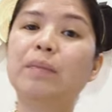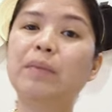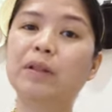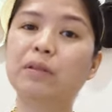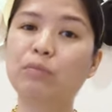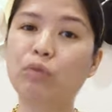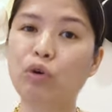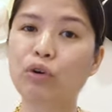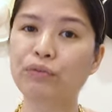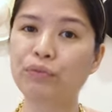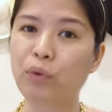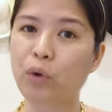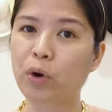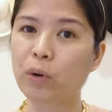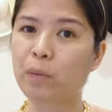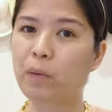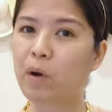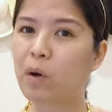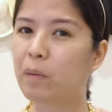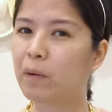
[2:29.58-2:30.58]
a bit more
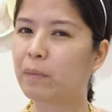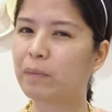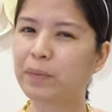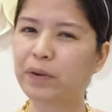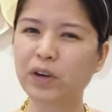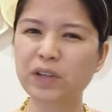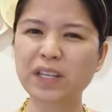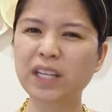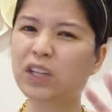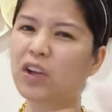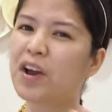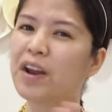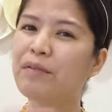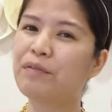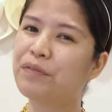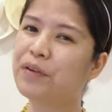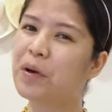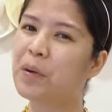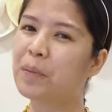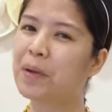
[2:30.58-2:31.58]
formal, but because I thought
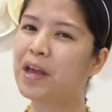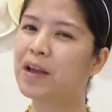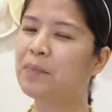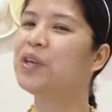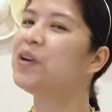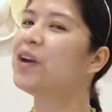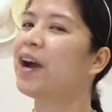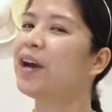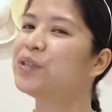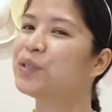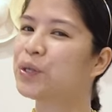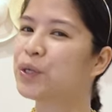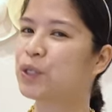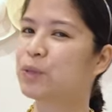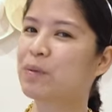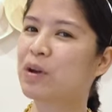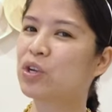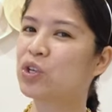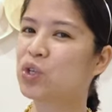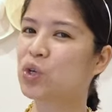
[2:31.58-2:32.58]
I'm filming, you guys are
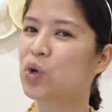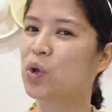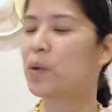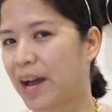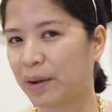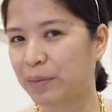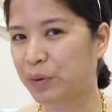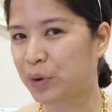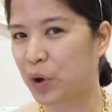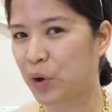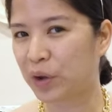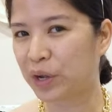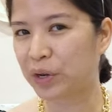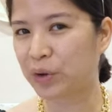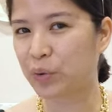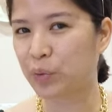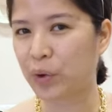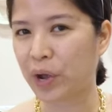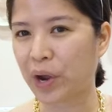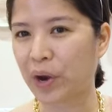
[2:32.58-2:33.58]
special, I'm going
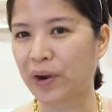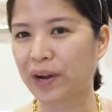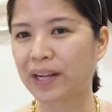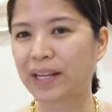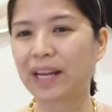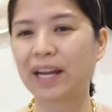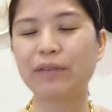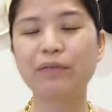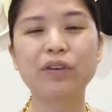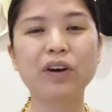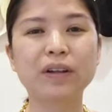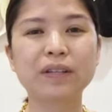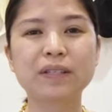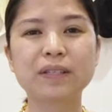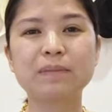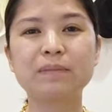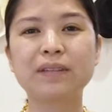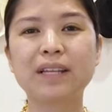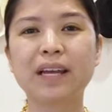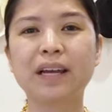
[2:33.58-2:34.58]
to wear it. And I've got
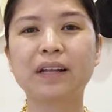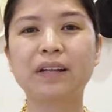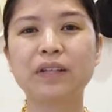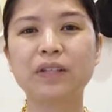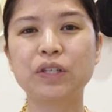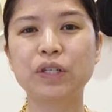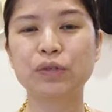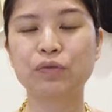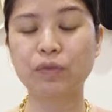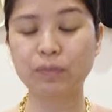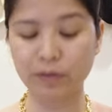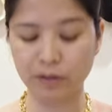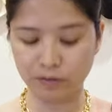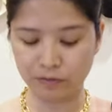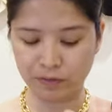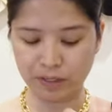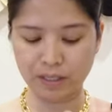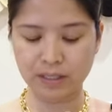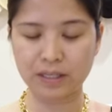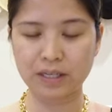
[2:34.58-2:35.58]
some necklaces from
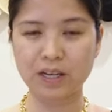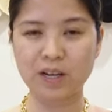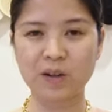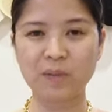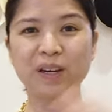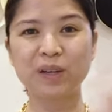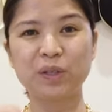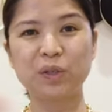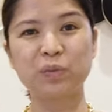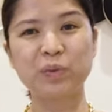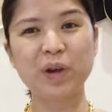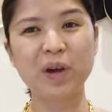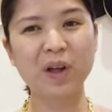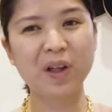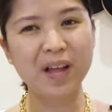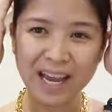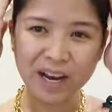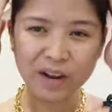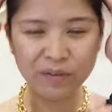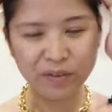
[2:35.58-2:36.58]
Lovisa as
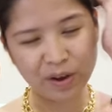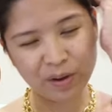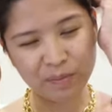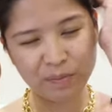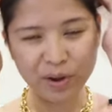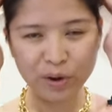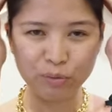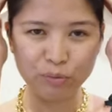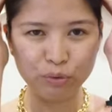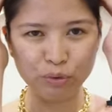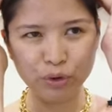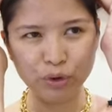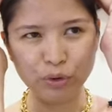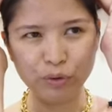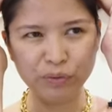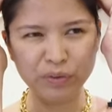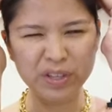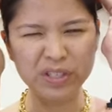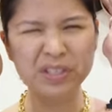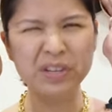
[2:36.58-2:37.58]
well. And I've got my
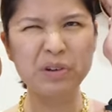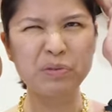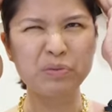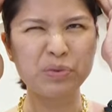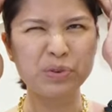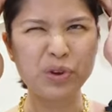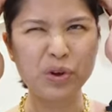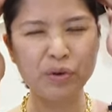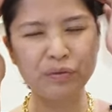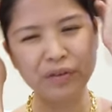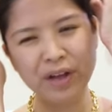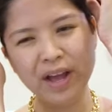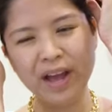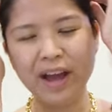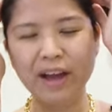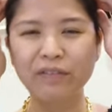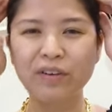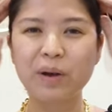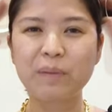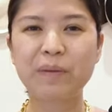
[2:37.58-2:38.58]
Rudolph. It's not a Rudolph.
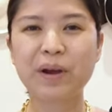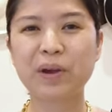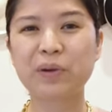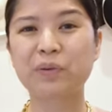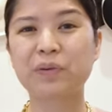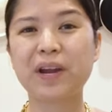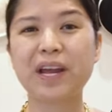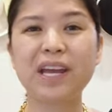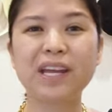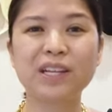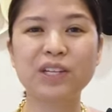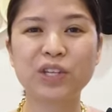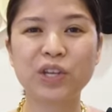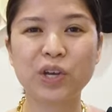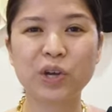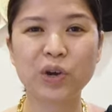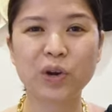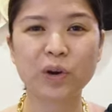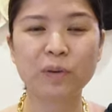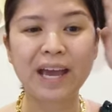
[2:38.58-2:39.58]
I've got my
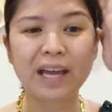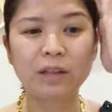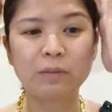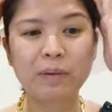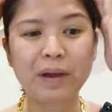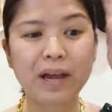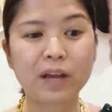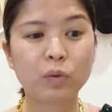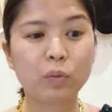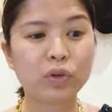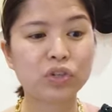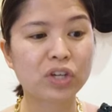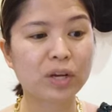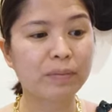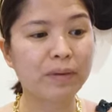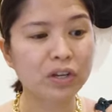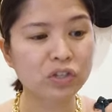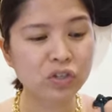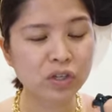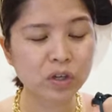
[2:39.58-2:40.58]
reindeer headband, which
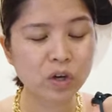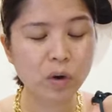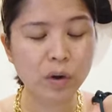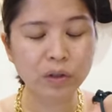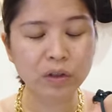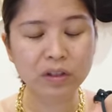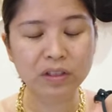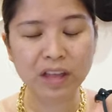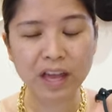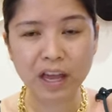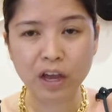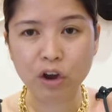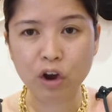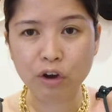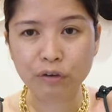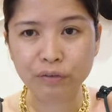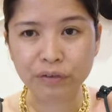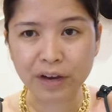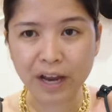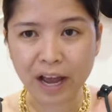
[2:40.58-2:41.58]
I'm actually going to take
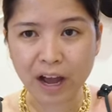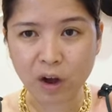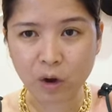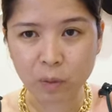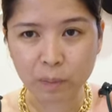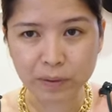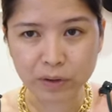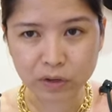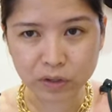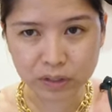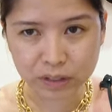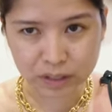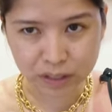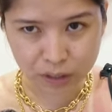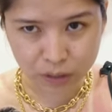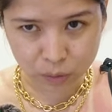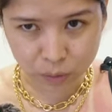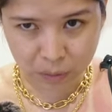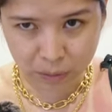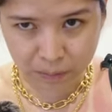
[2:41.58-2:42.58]
off now because
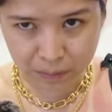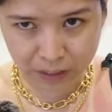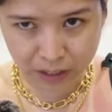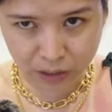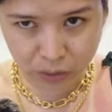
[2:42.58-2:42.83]
this will be